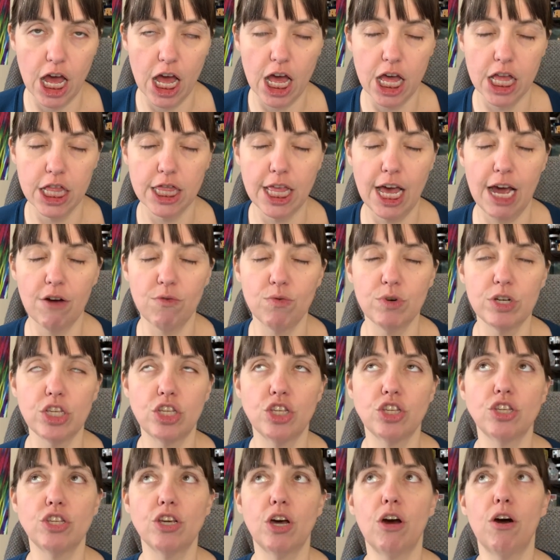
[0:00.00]
That was
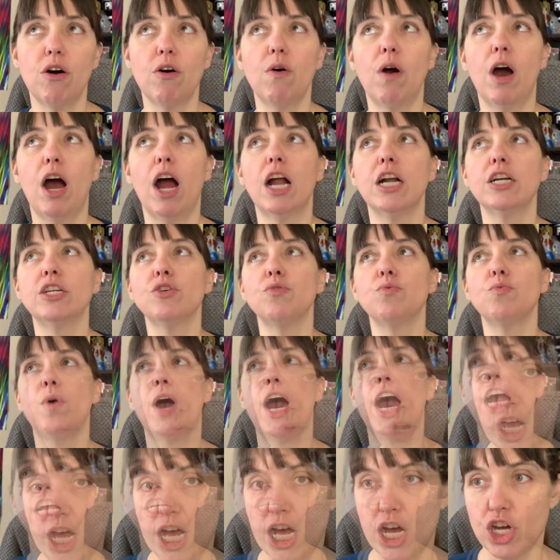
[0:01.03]
so hard to
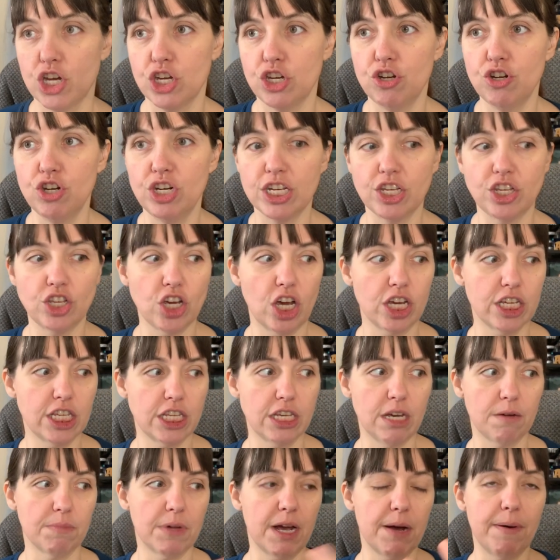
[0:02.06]
watch. You just saw
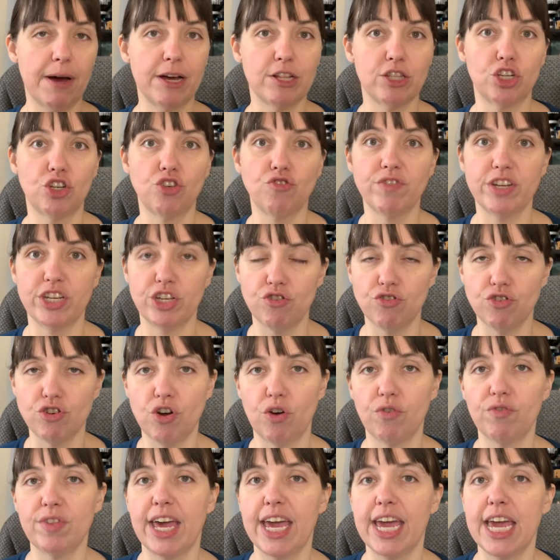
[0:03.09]
something come out in the street. You
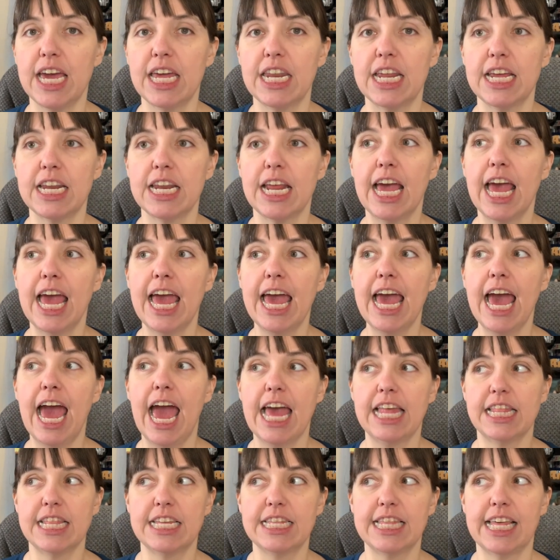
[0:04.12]
know they hit it,
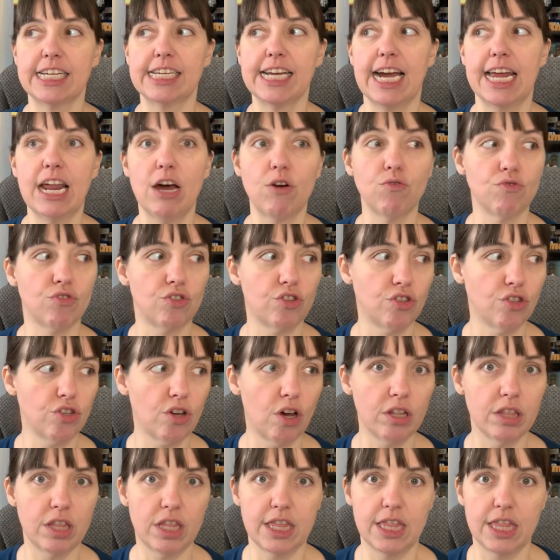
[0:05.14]
and then they got out and
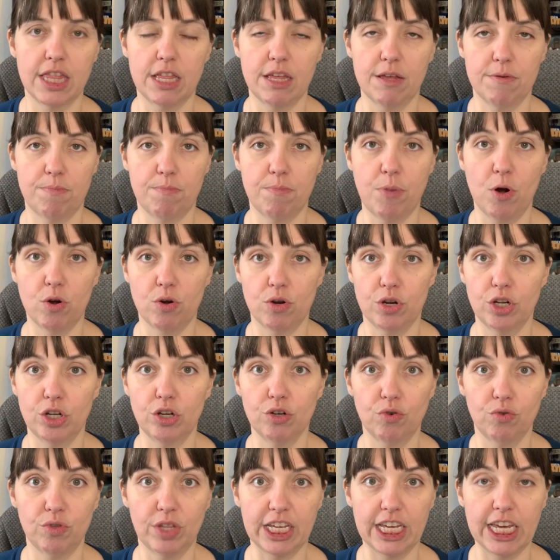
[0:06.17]
saw, you
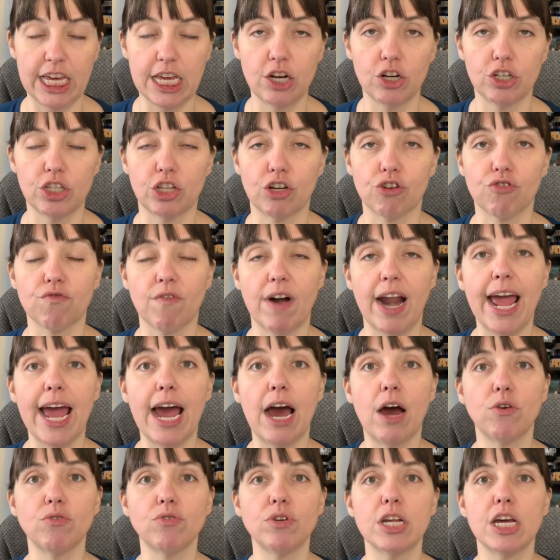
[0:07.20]
know, the kid on the
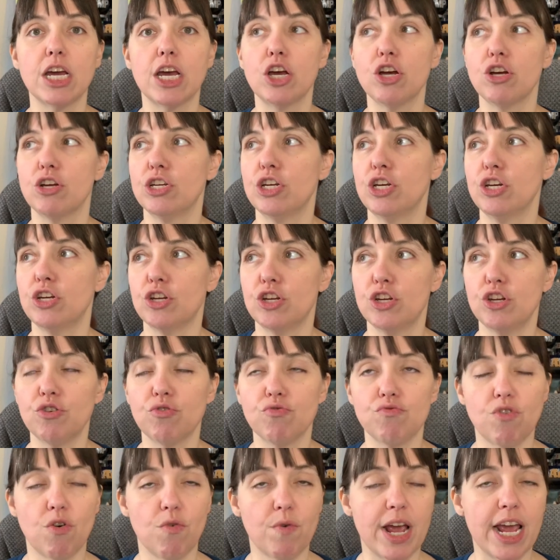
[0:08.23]
ground. You
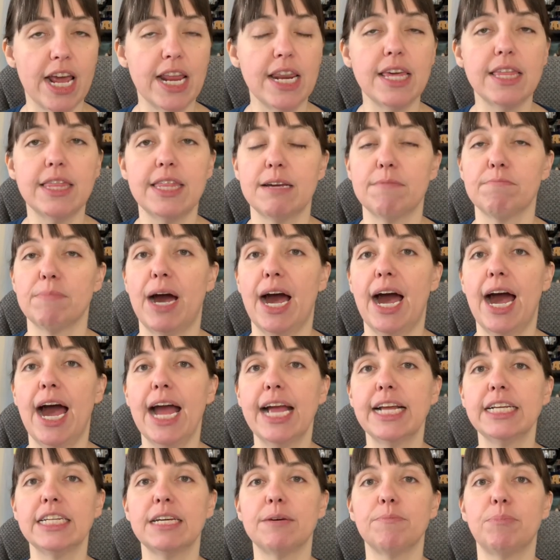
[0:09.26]
don't know anything
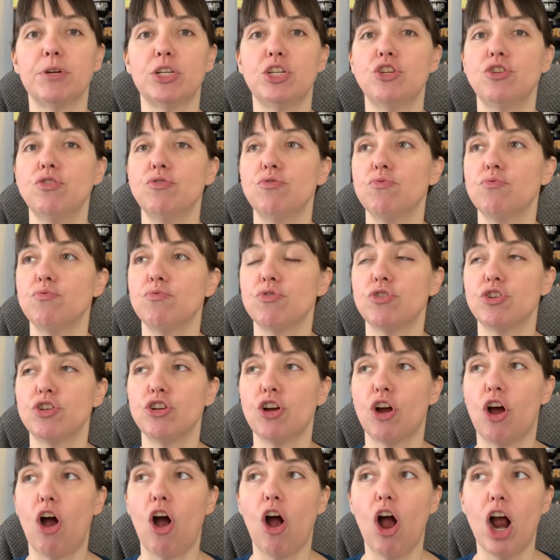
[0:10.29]
behind it, but your
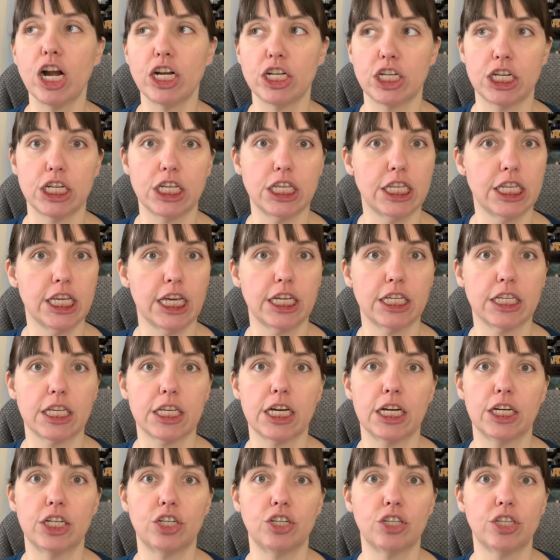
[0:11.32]
heart just sinks
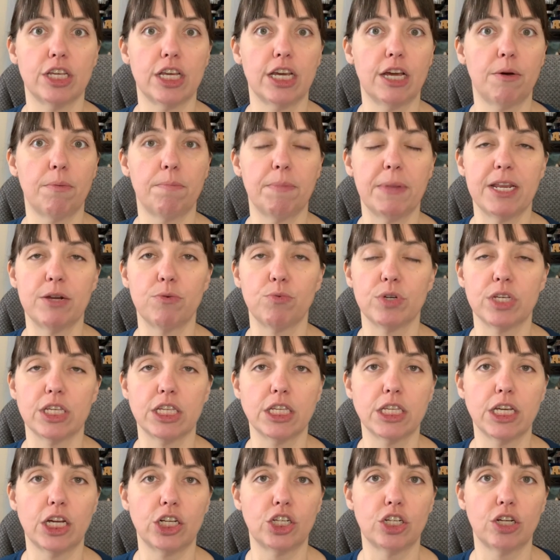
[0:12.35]
because, I mean, it was
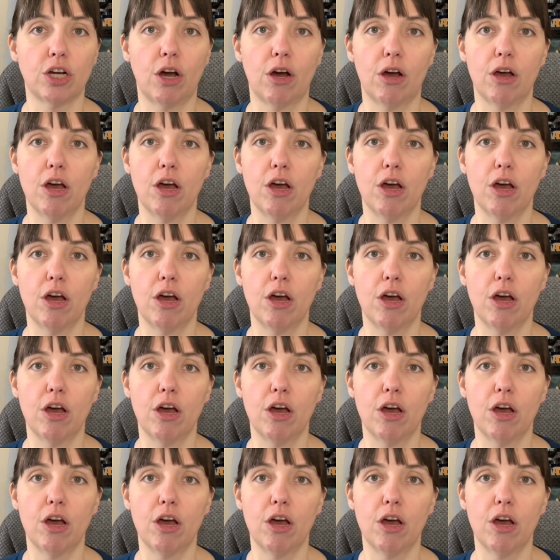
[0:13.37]
such a